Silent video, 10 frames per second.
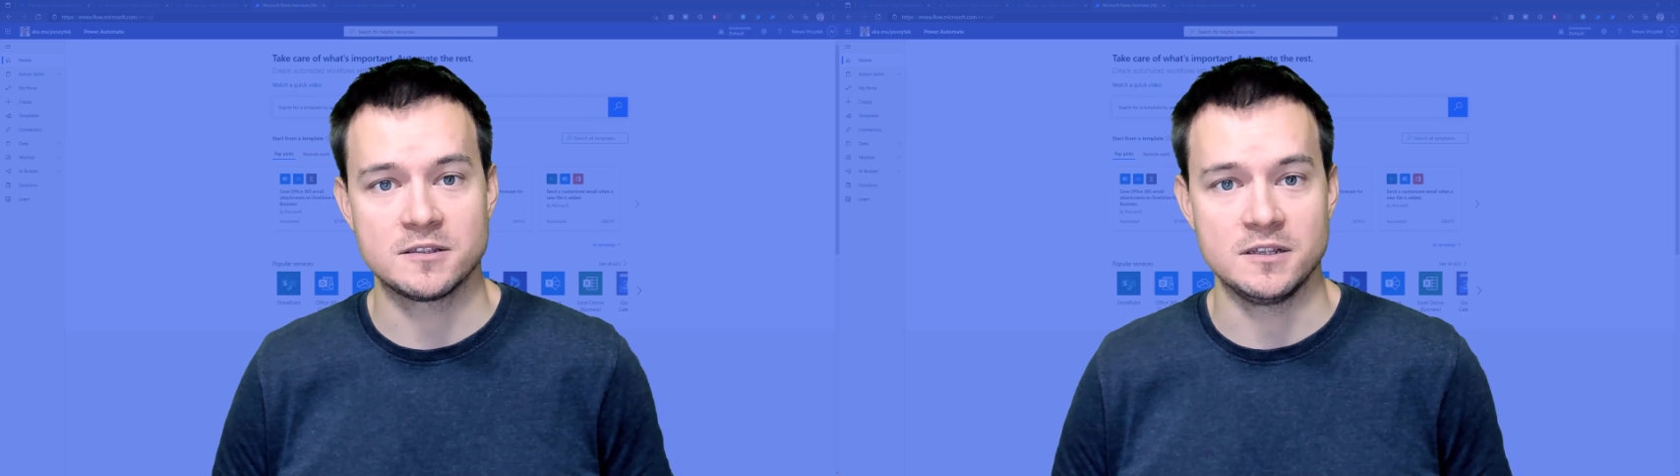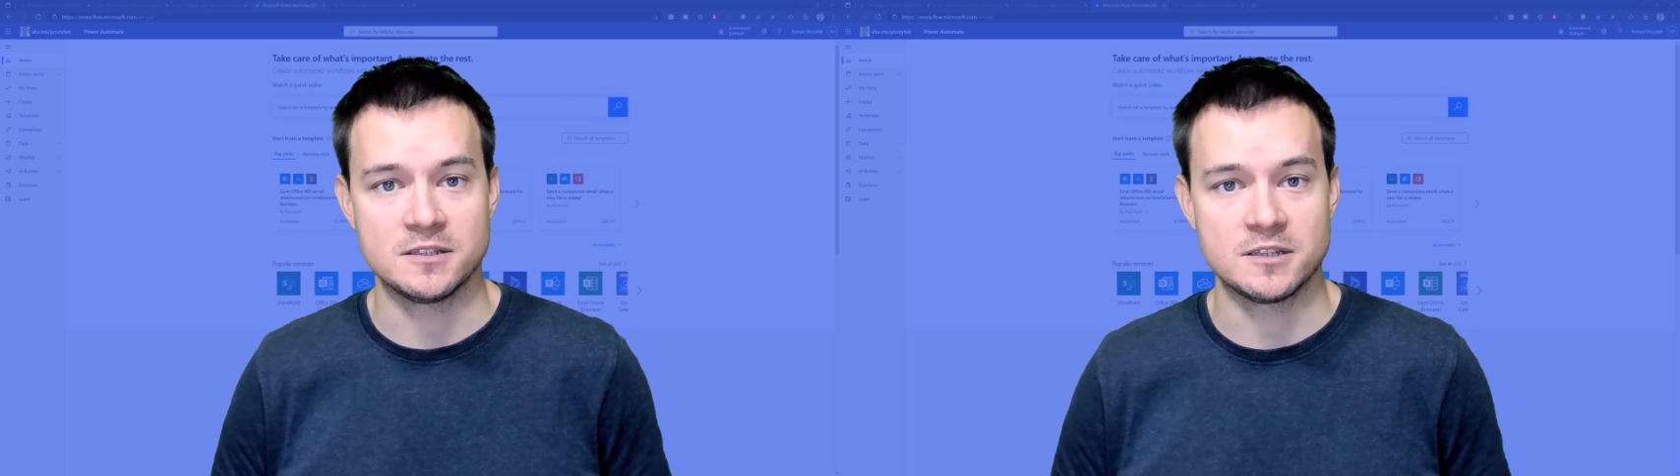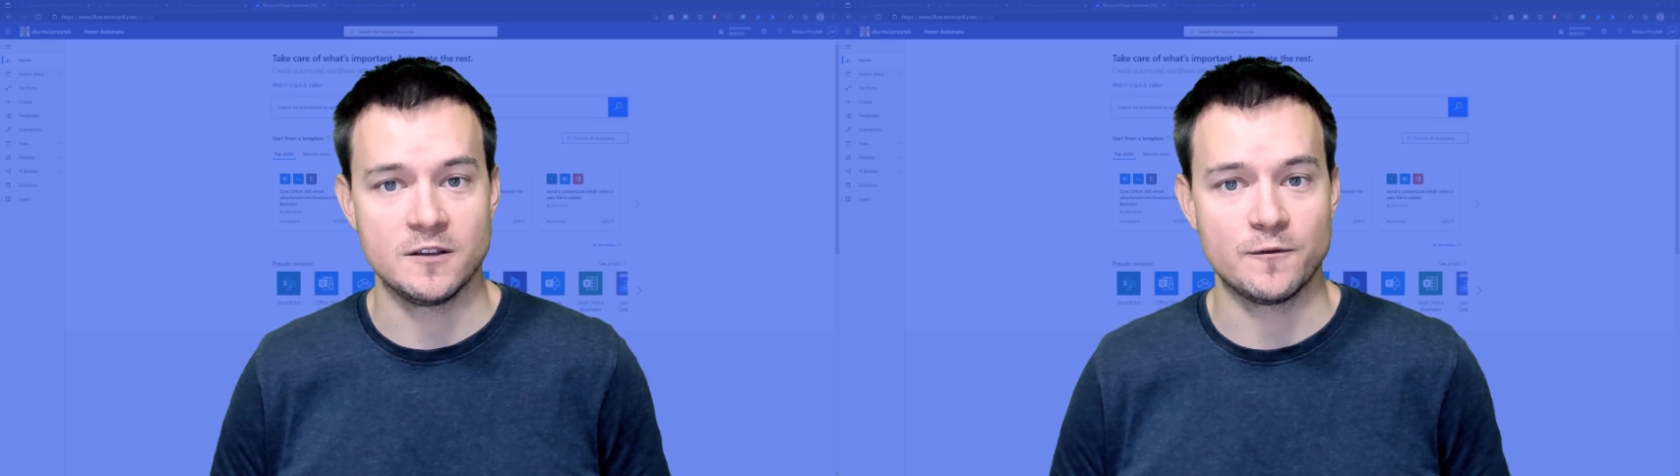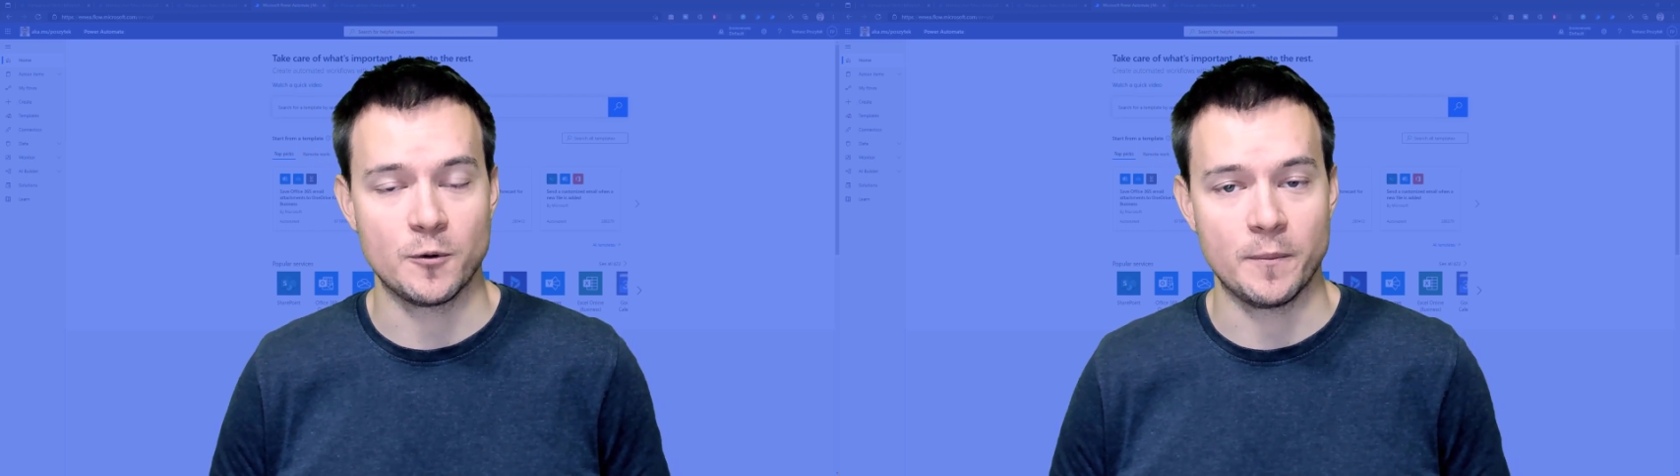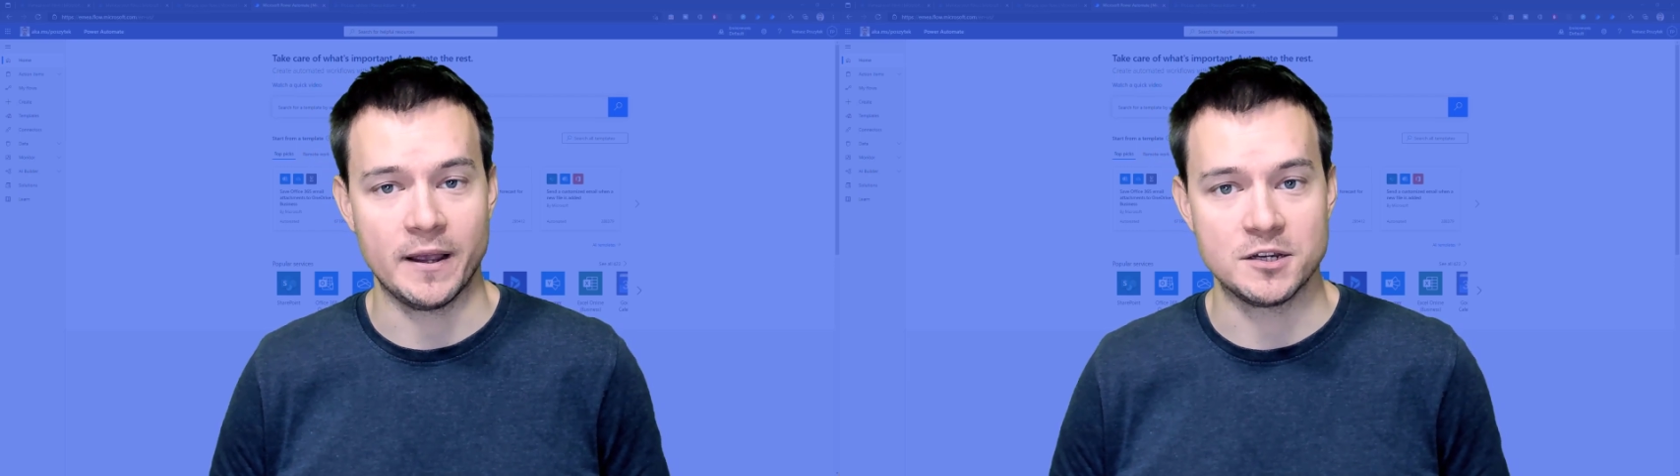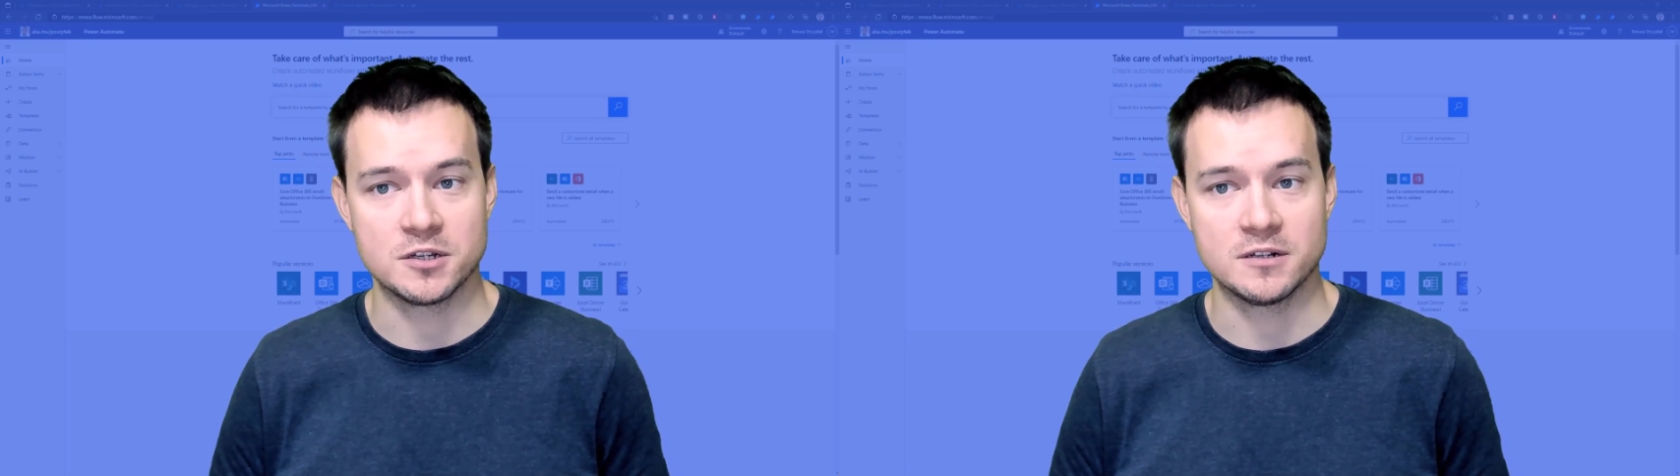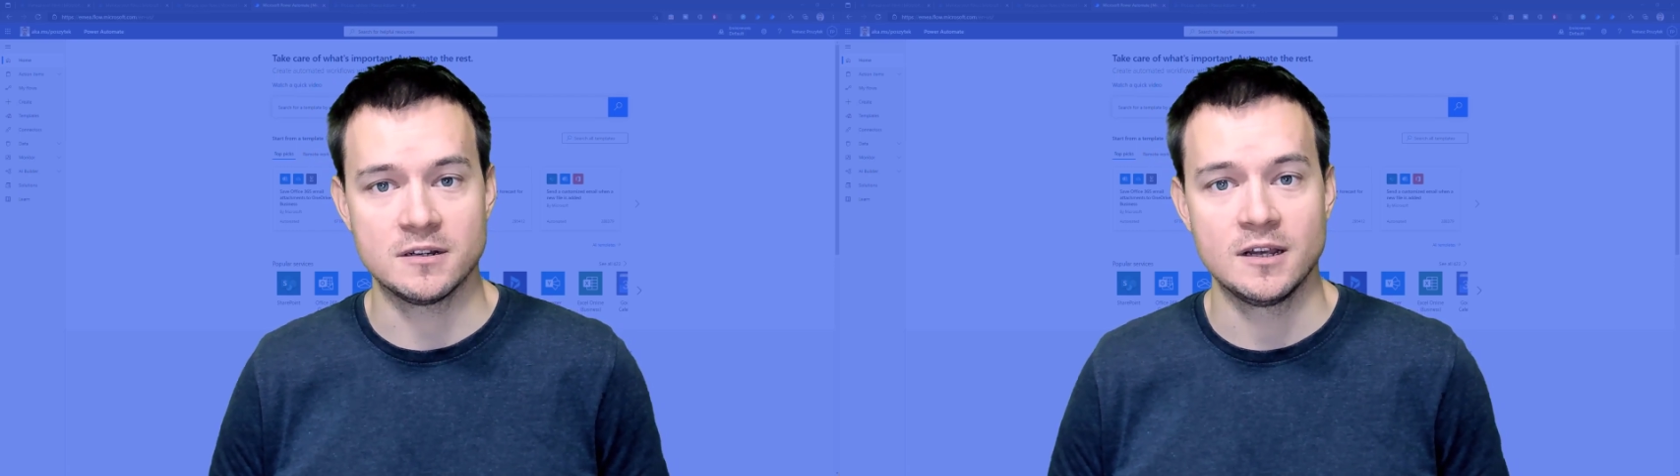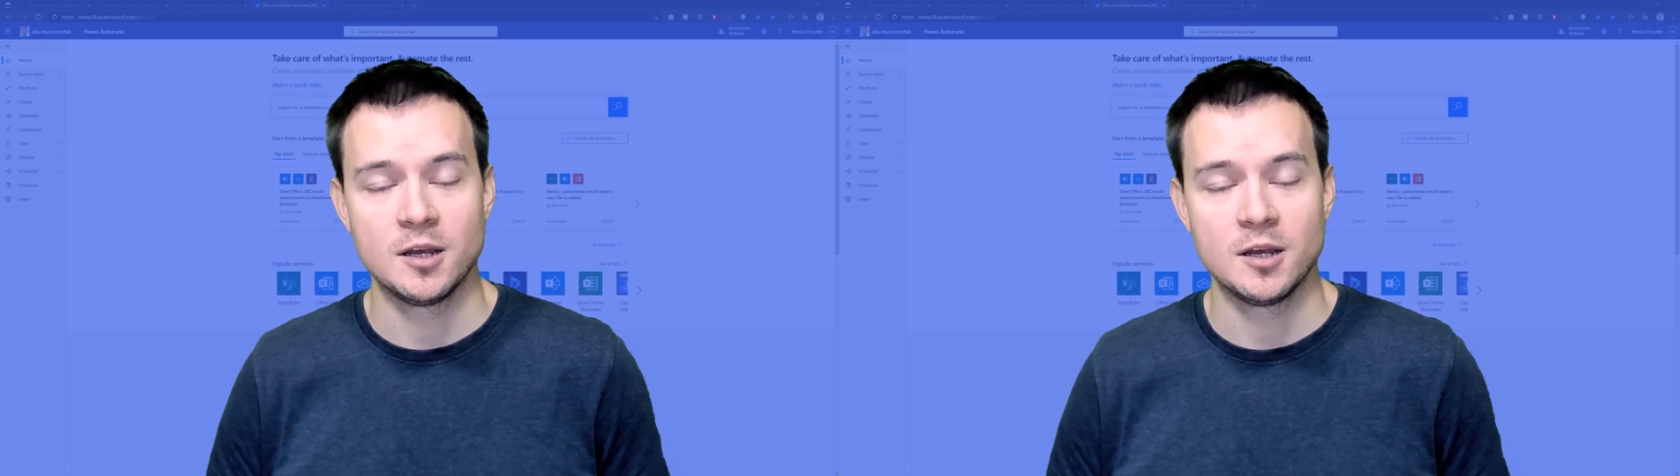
this information,